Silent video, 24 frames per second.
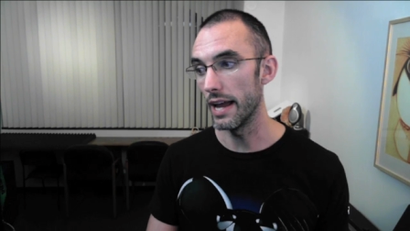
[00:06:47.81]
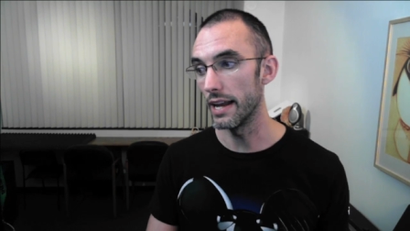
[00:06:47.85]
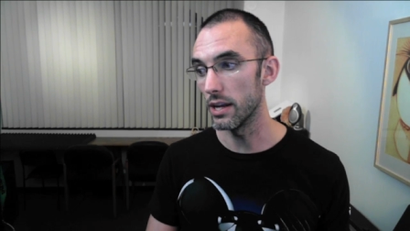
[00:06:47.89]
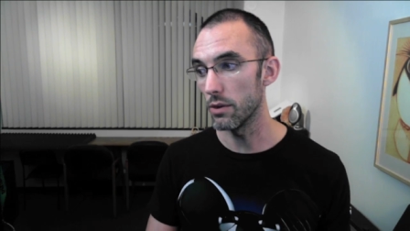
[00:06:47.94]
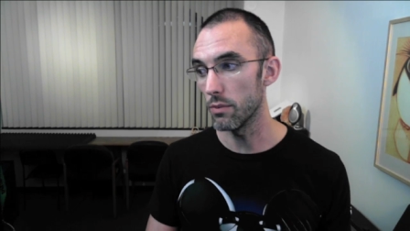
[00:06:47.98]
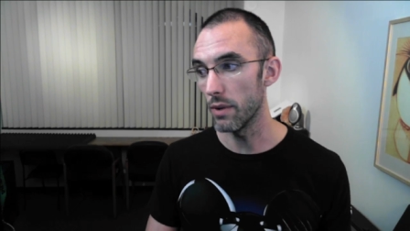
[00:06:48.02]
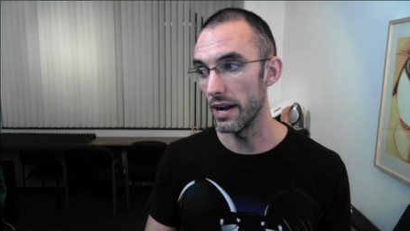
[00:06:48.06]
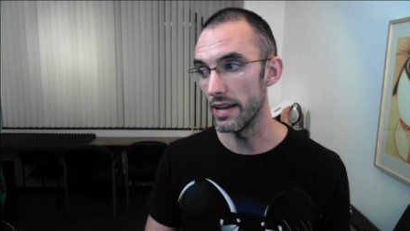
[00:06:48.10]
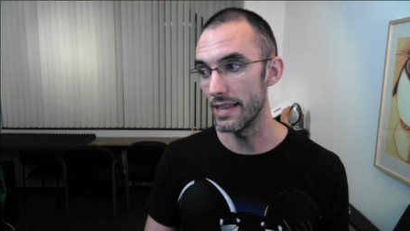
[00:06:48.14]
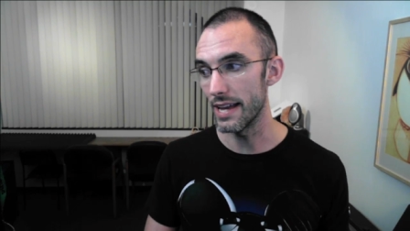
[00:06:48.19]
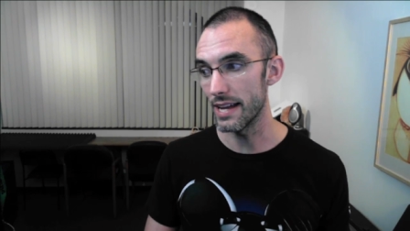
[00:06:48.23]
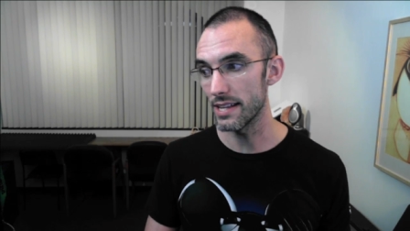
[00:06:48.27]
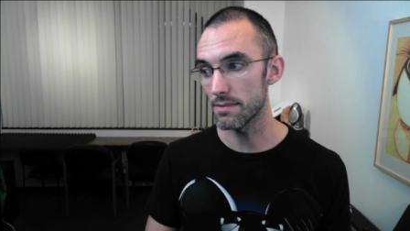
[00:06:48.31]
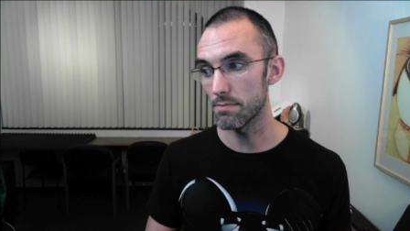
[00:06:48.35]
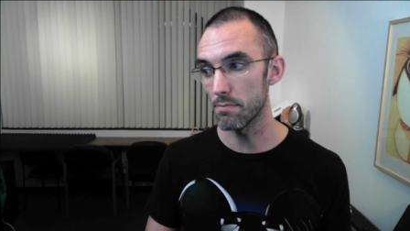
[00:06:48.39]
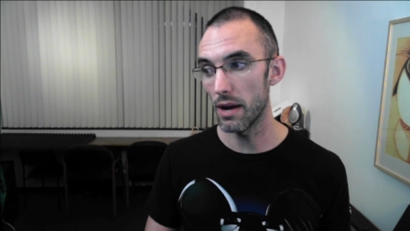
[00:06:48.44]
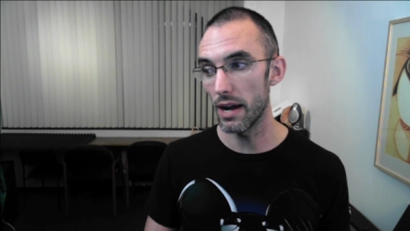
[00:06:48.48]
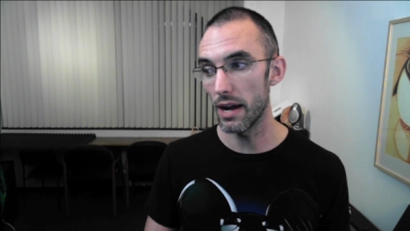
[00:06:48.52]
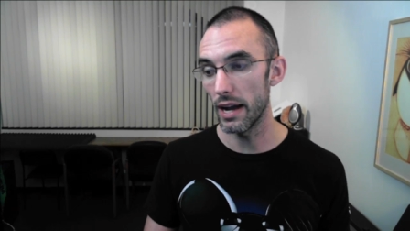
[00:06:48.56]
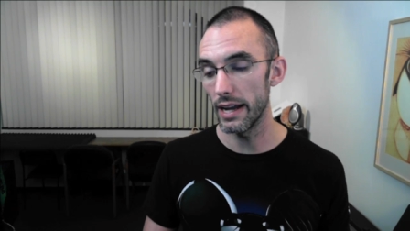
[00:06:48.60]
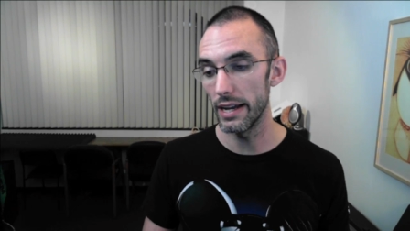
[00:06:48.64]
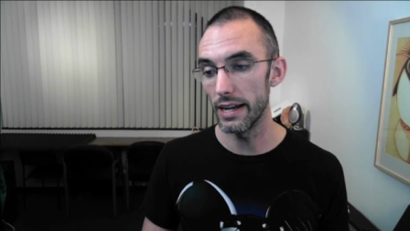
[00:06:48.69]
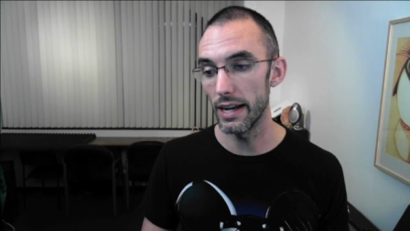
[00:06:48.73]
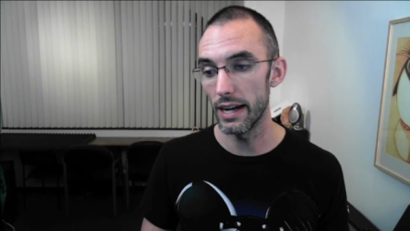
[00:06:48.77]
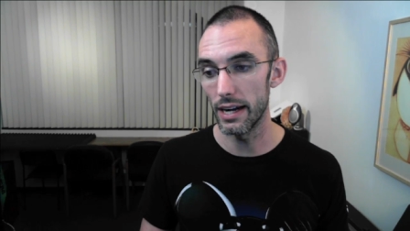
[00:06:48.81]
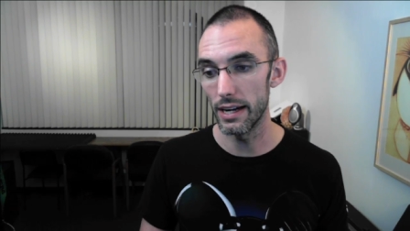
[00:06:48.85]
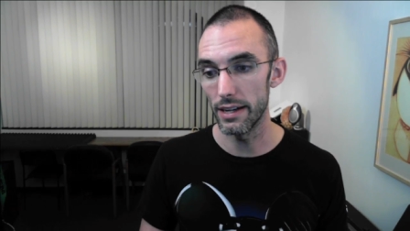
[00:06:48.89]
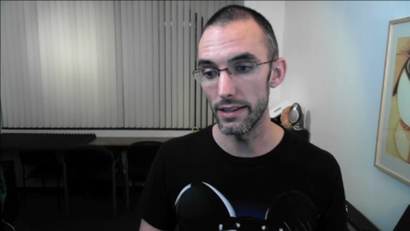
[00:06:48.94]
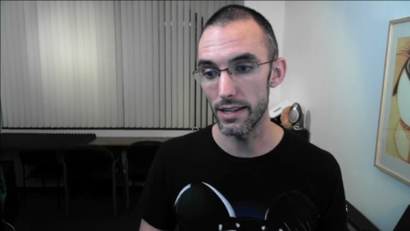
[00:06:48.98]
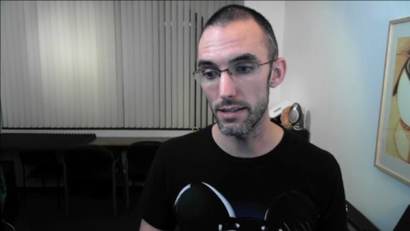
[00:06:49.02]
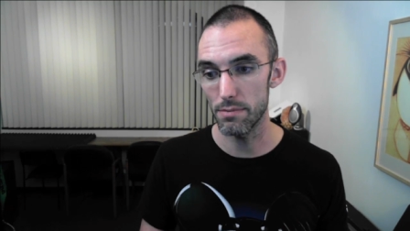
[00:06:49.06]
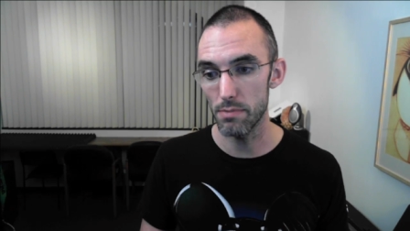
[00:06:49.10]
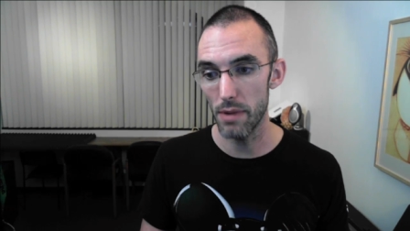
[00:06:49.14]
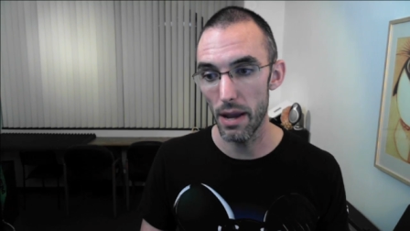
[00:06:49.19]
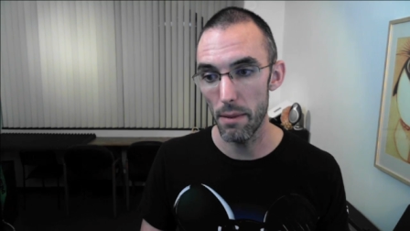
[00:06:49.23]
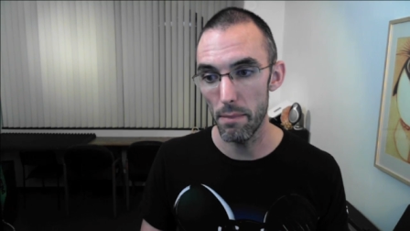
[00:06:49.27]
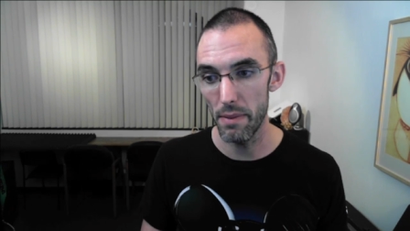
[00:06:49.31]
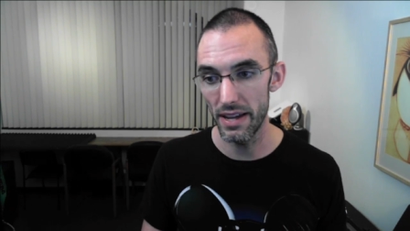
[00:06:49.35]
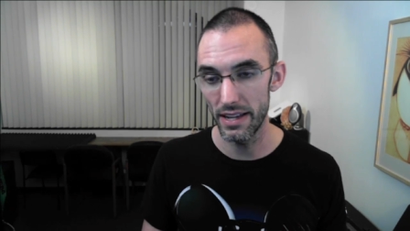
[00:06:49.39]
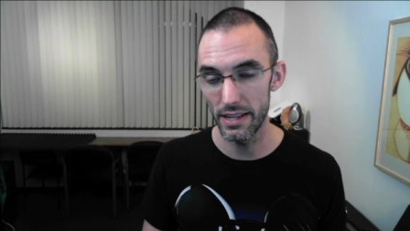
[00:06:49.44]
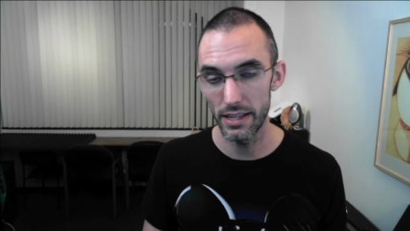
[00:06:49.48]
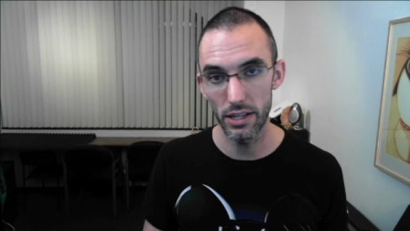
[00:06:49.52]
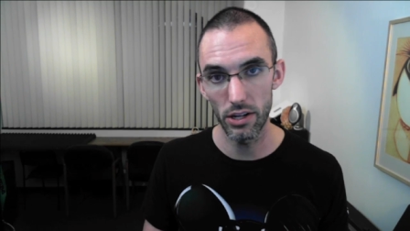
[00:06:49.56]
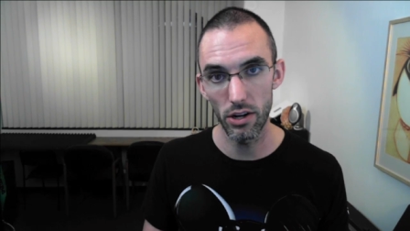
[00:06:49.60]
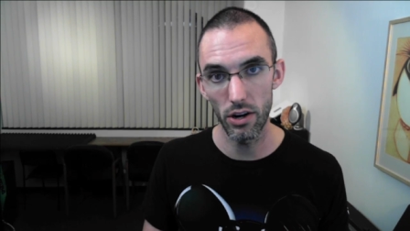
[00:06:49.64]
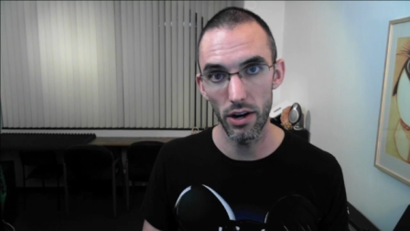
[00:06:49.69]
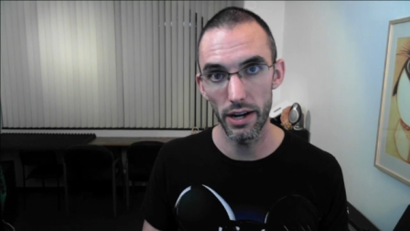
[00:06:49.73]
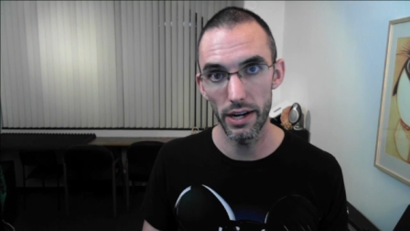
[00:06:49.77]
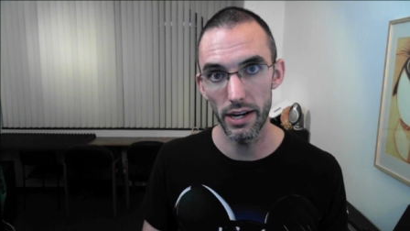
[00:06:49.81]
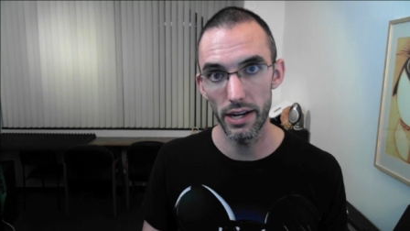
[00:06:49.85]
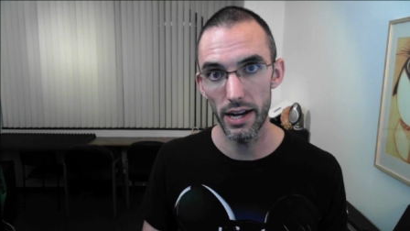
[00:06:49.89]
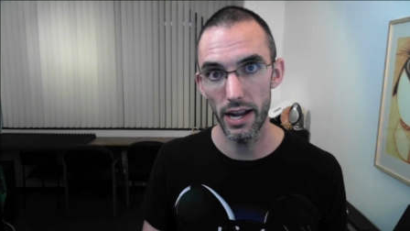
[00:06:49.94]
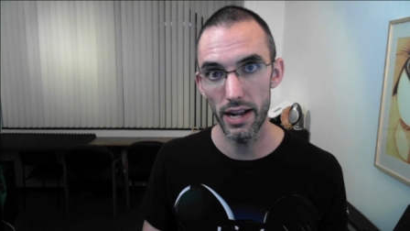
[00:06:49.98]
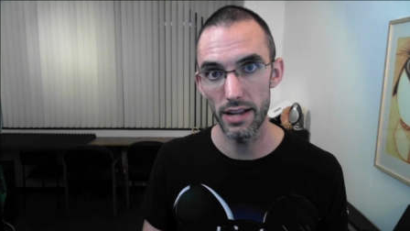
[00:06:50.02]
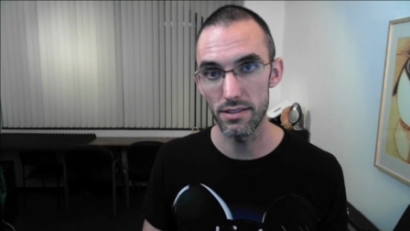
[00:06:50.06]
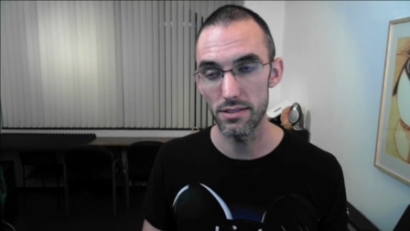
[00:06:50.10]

anyway, that's my uh, that's my opinion on it.